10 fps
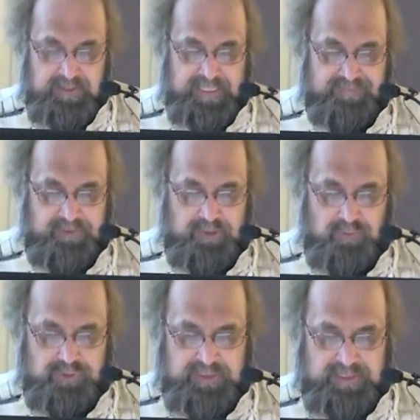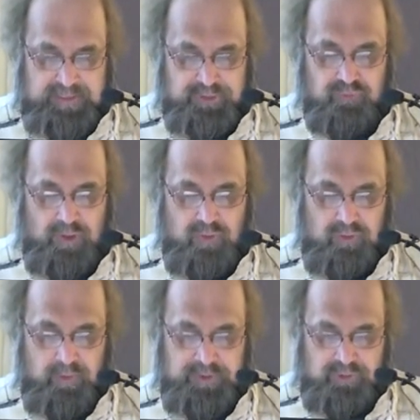They have to use uh, a
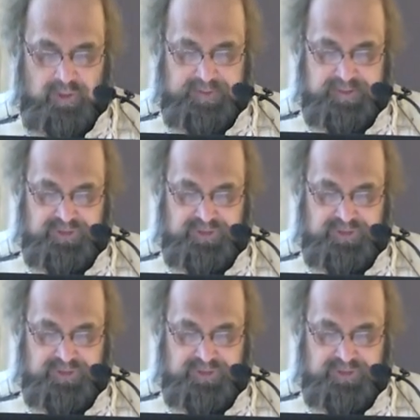drogue, or what's called a